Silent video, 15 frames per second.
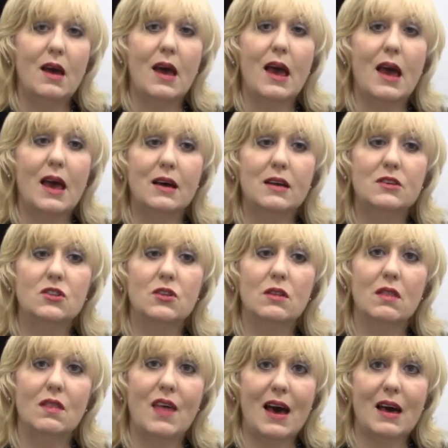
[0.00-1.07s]
and
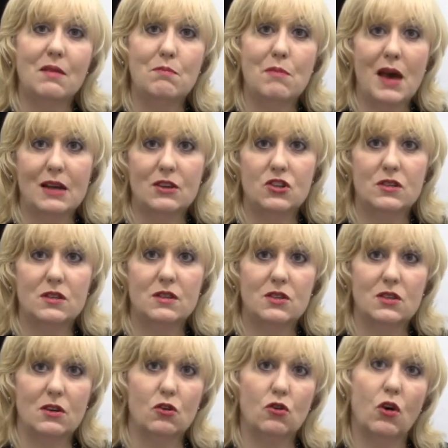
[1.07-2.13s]
that matches
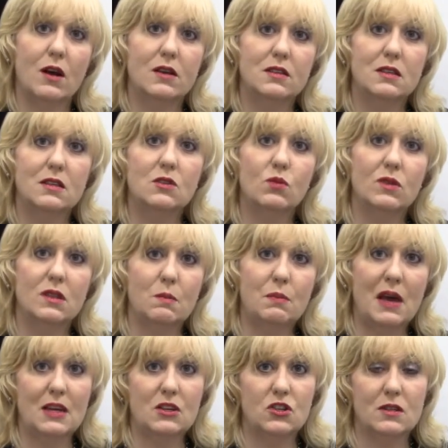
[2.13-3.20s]
and crosses with the
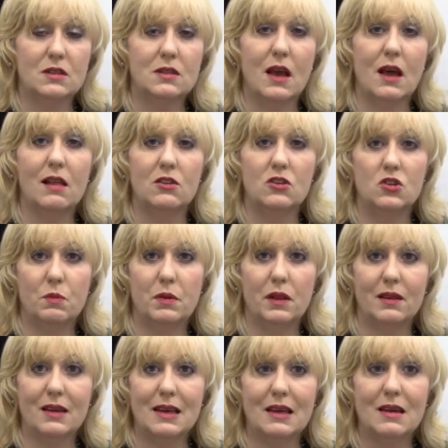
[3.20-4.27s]
patient's
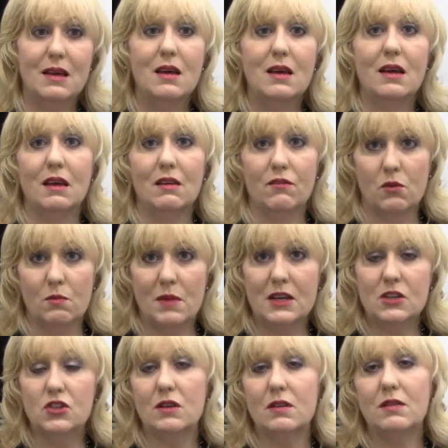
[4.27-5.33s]
eligibility
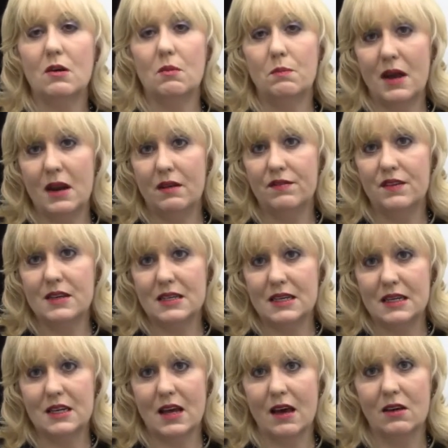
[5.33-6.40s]
information, their benefit
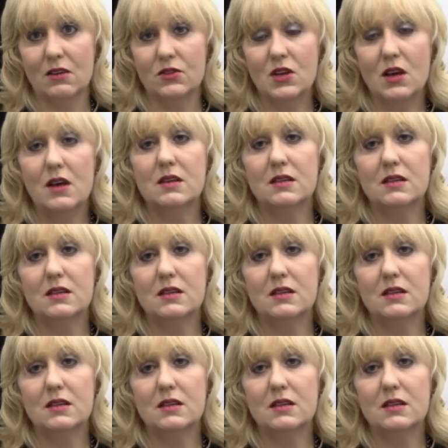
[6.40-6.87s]
details,